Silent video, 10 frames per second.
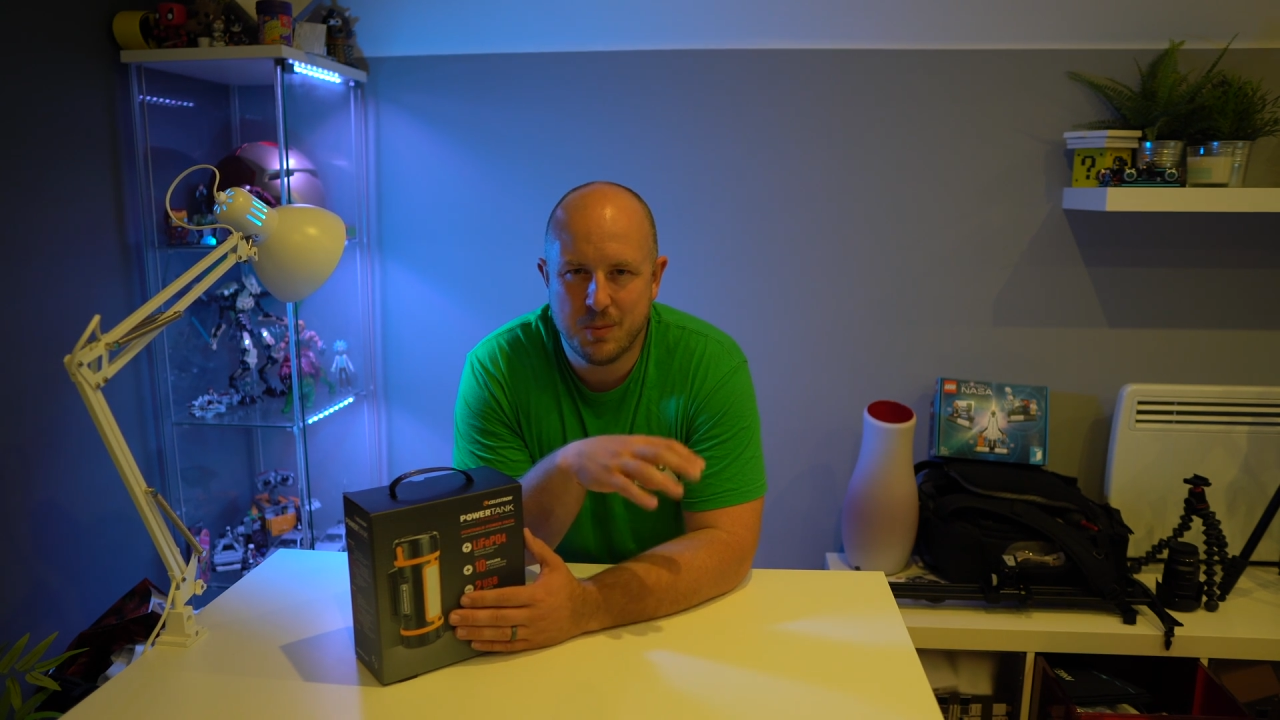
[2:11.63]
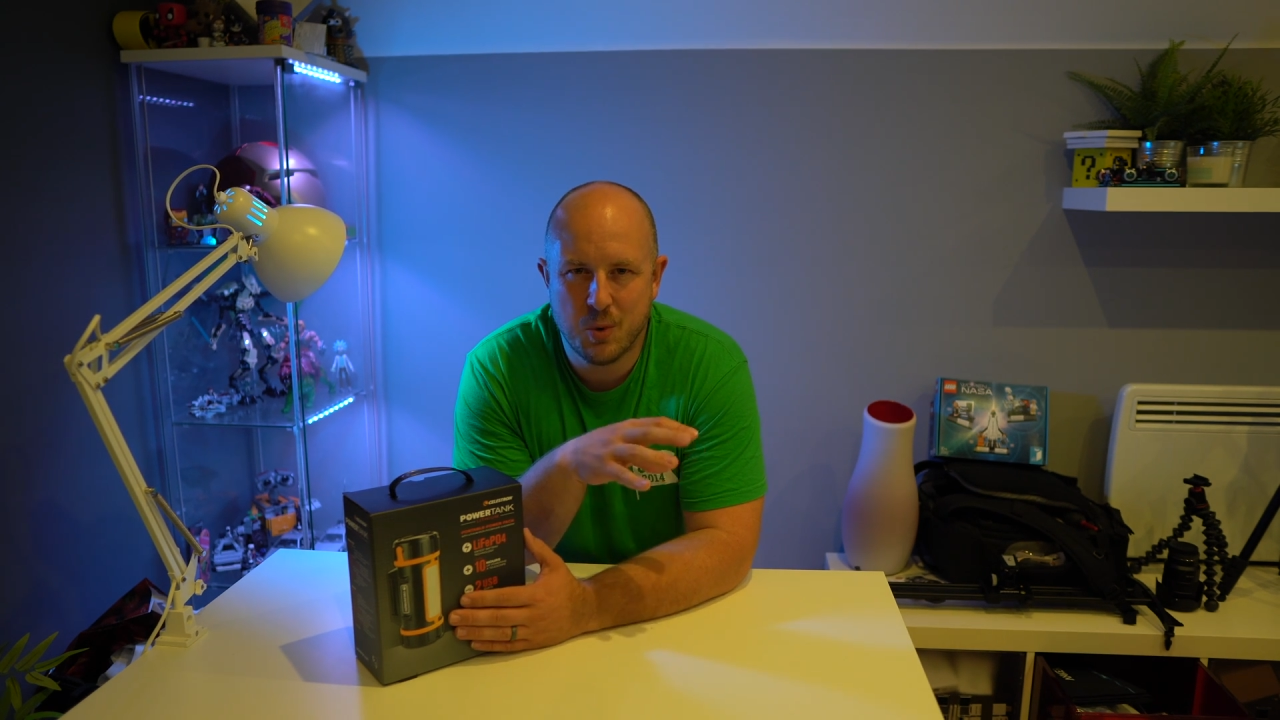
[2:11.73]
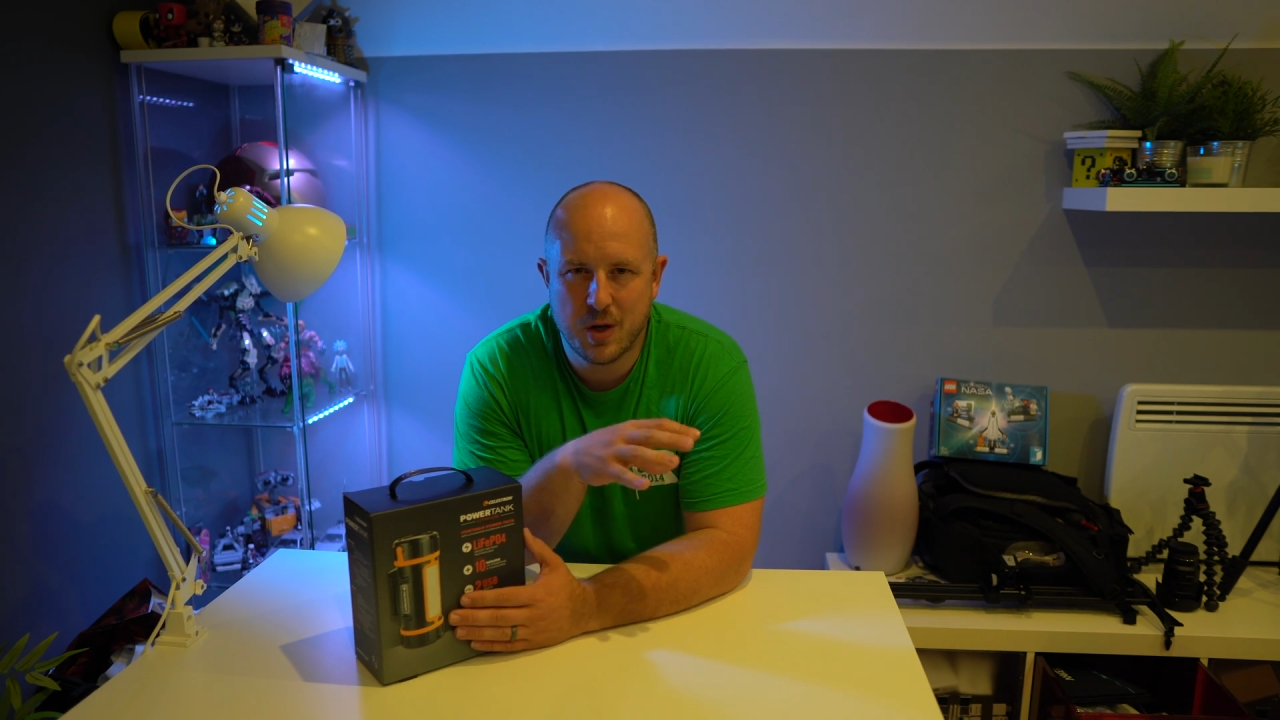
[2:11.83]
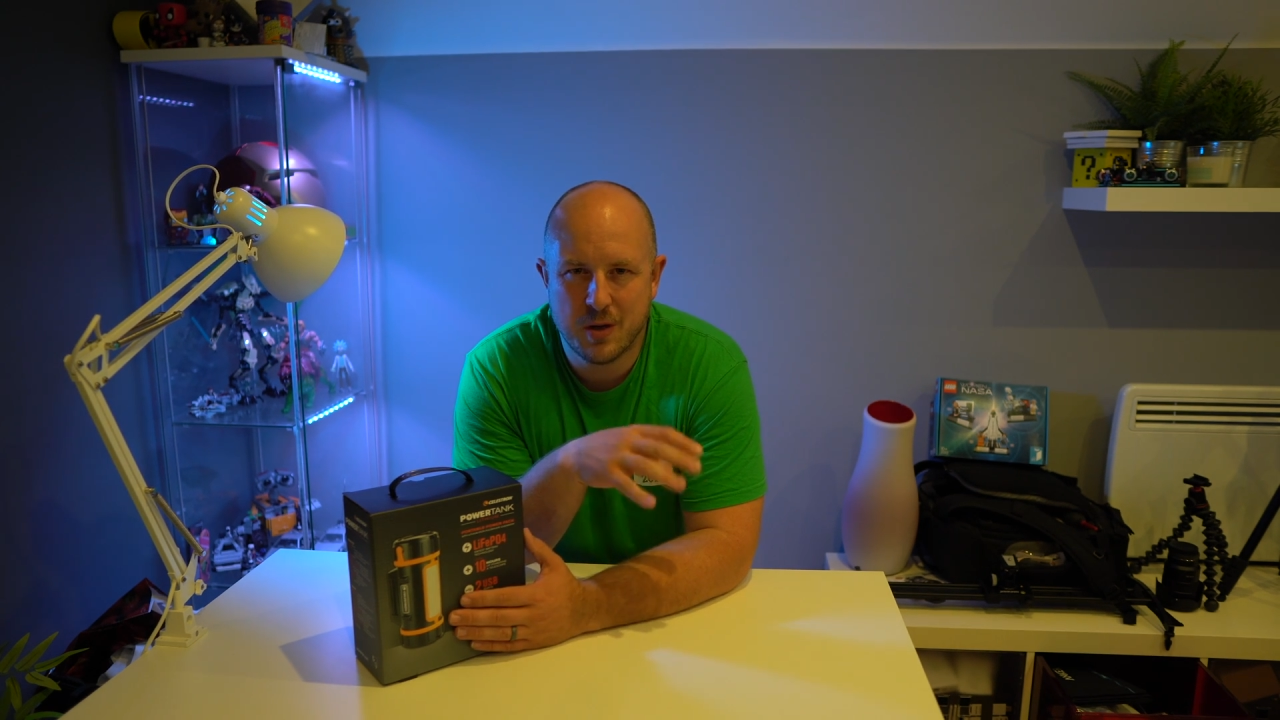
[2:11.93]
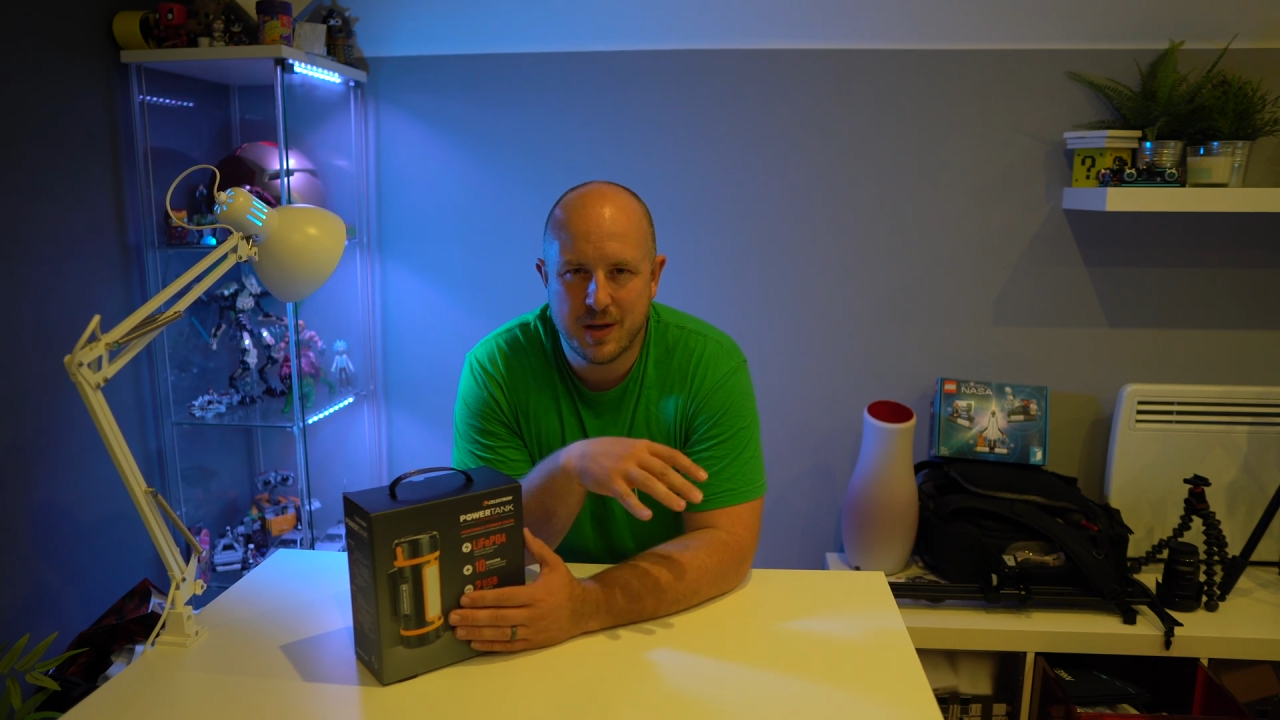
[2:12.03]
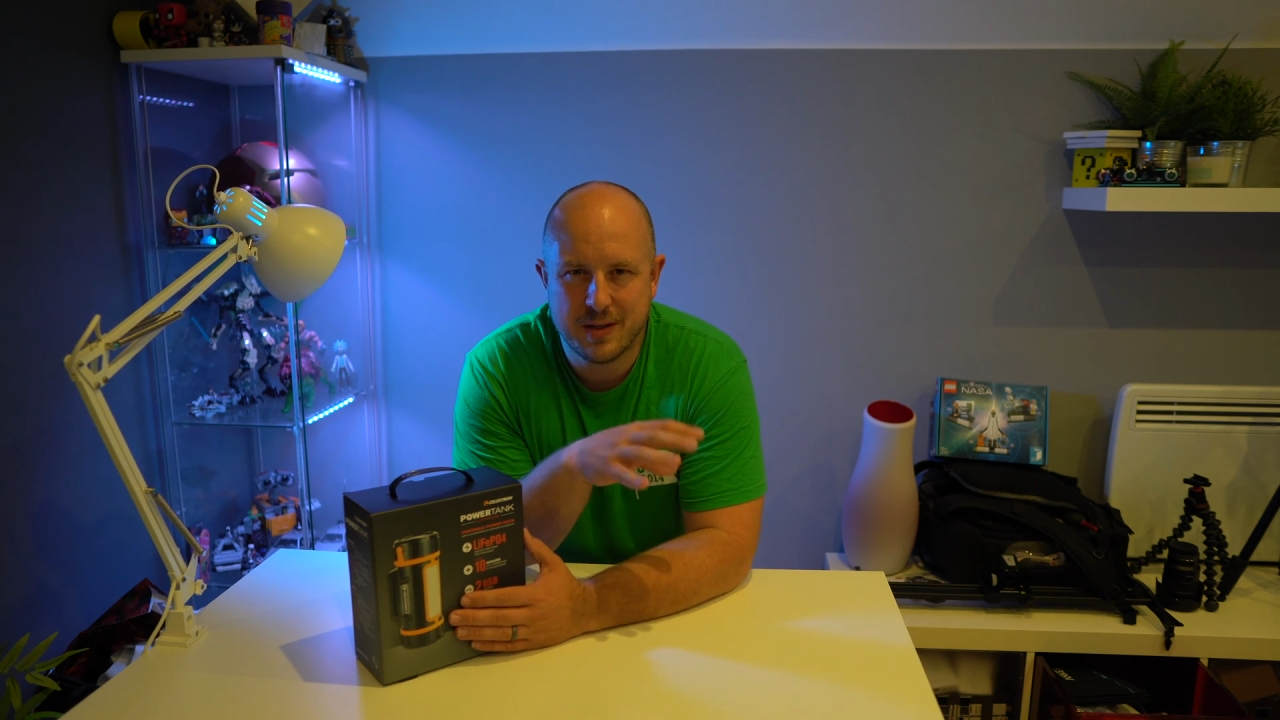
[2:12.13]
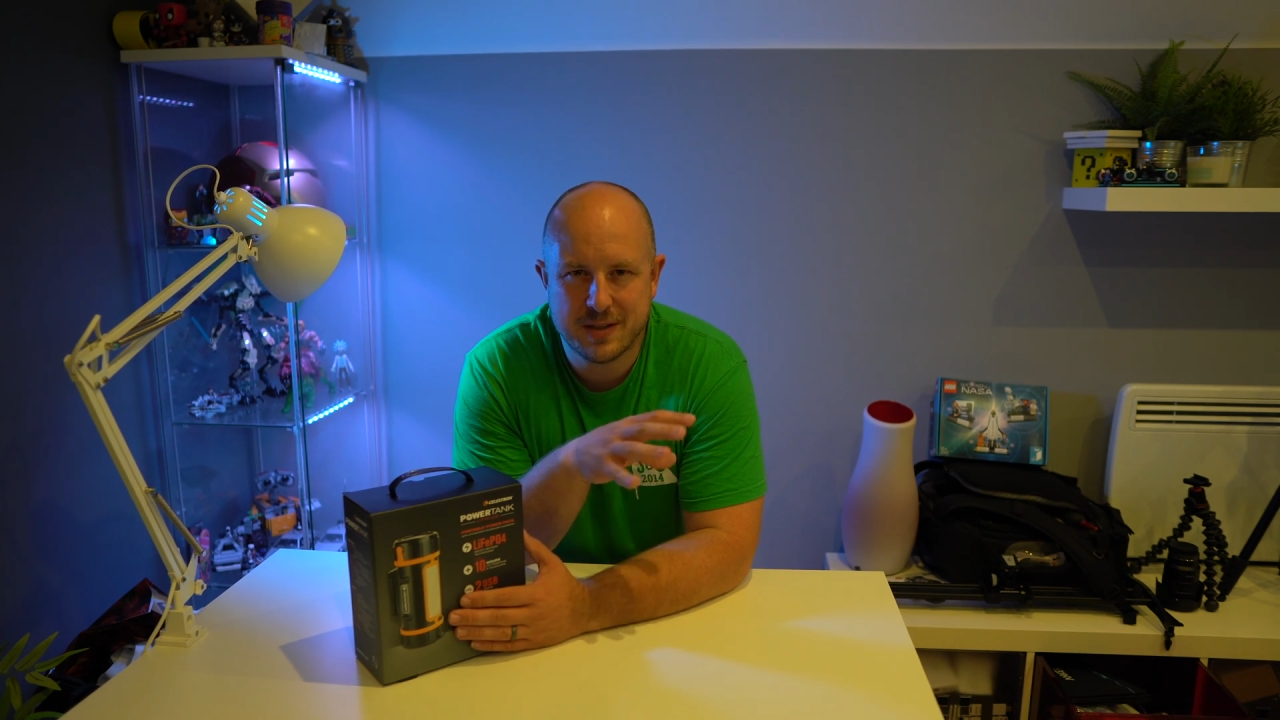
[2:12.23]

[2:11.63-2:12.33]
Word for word: I'm working on how